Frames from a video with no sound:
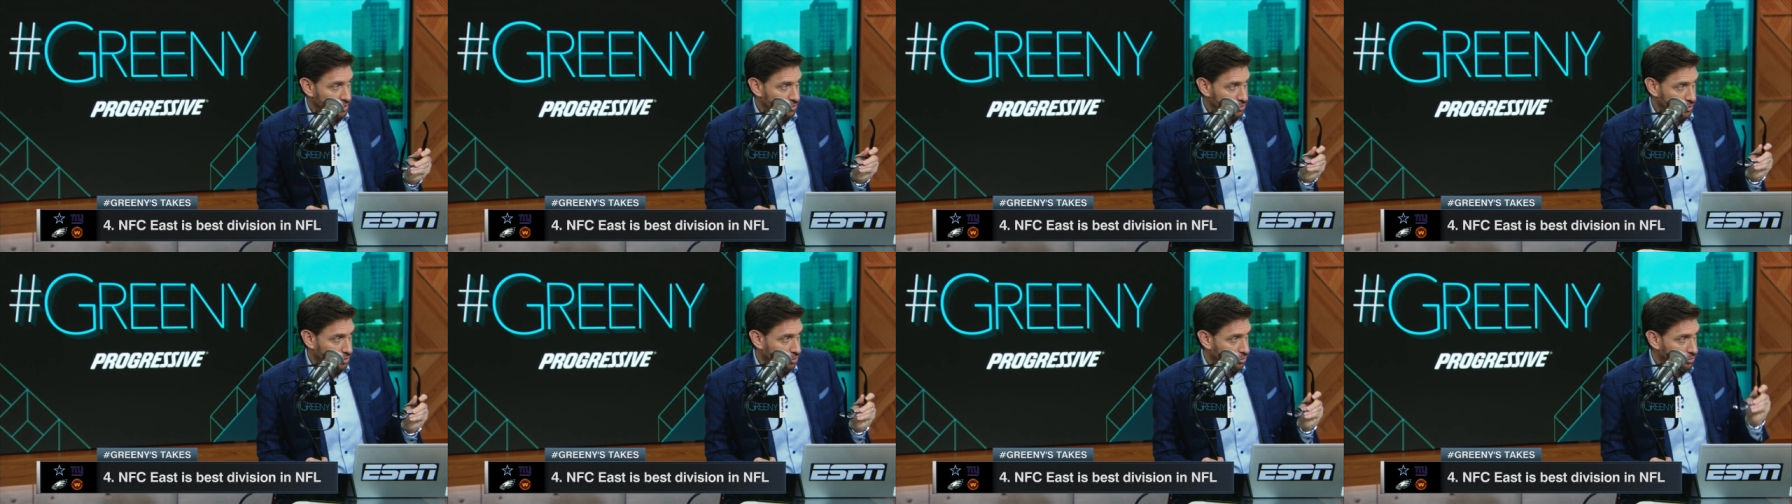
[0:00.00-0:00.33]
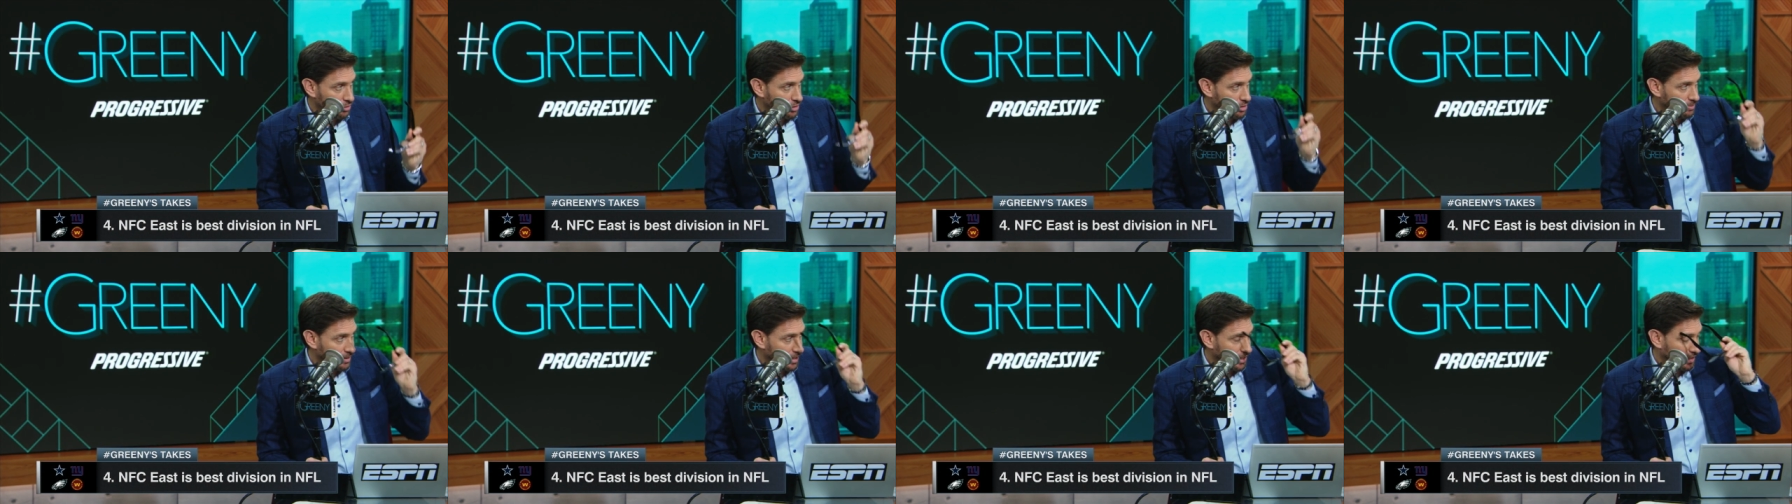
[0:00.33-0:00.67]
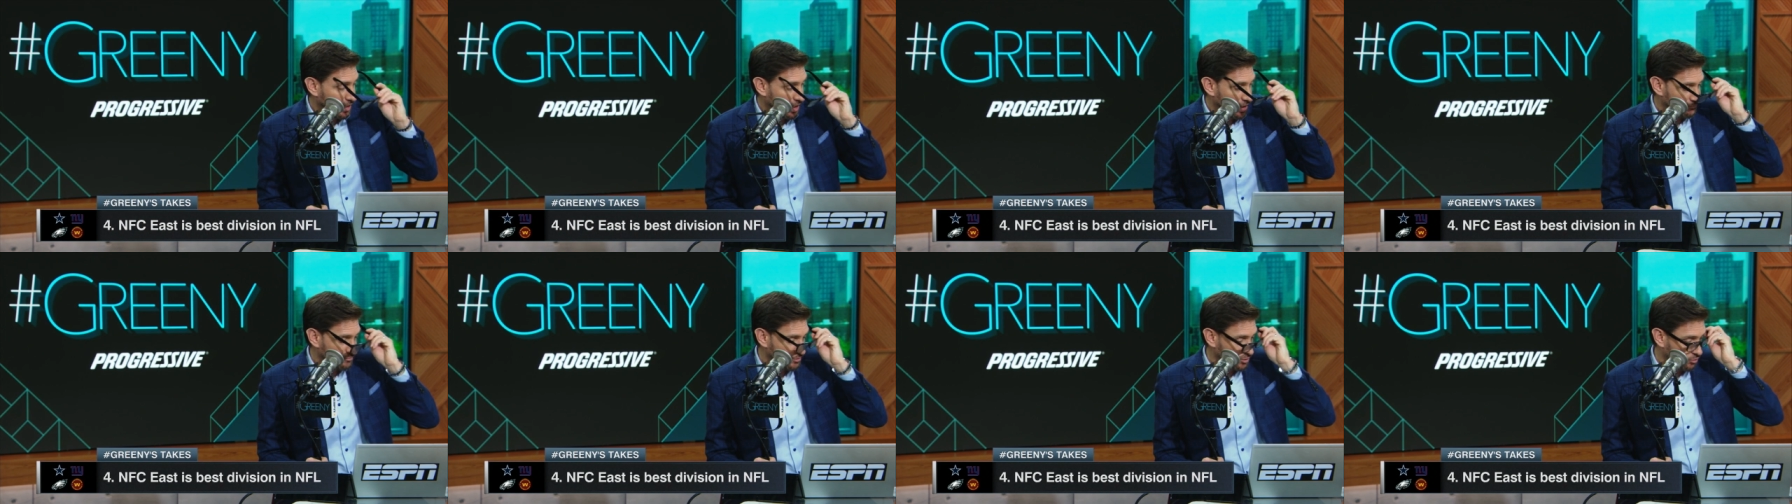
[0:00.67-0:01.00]
the quarterback
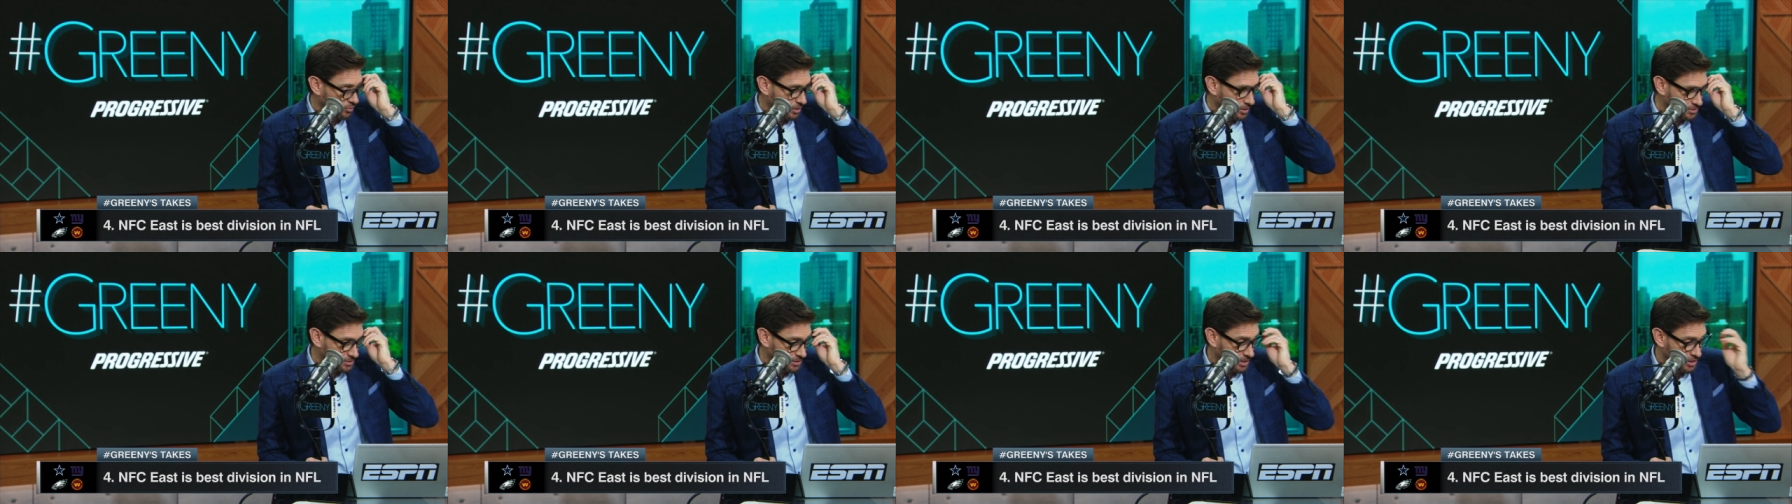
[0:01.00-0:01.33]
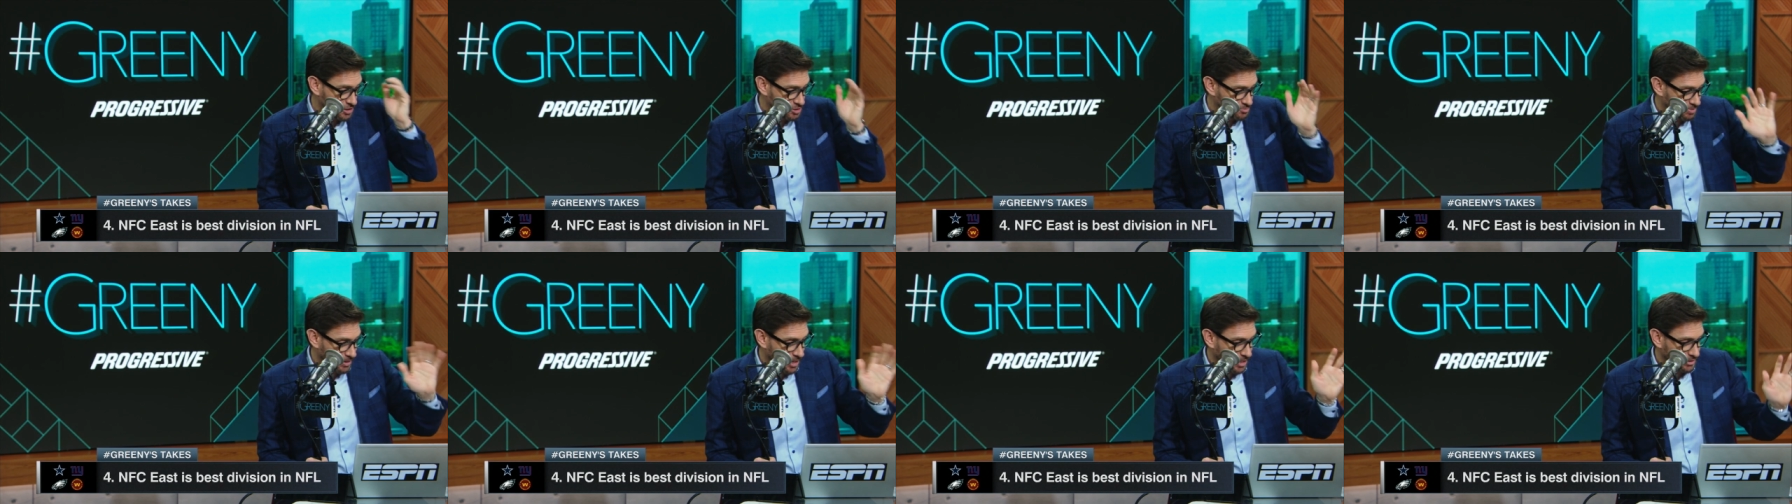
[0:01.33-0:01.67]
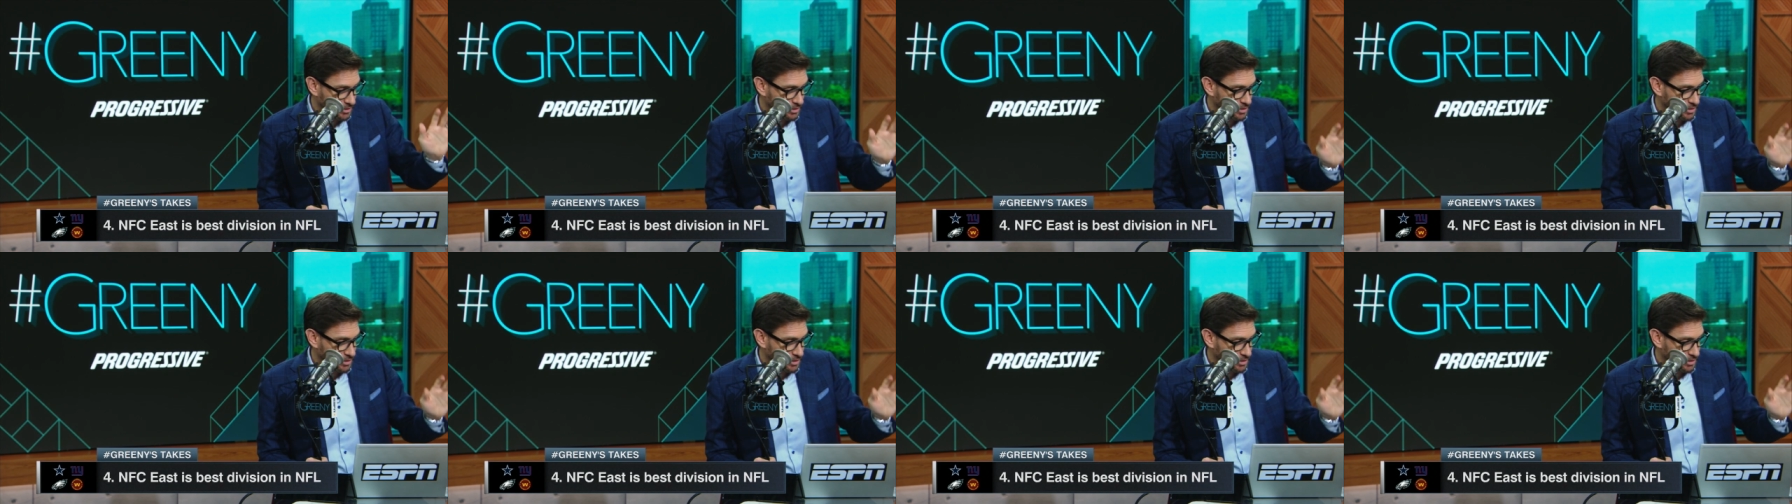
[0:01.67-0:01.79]
after Wentz gets back.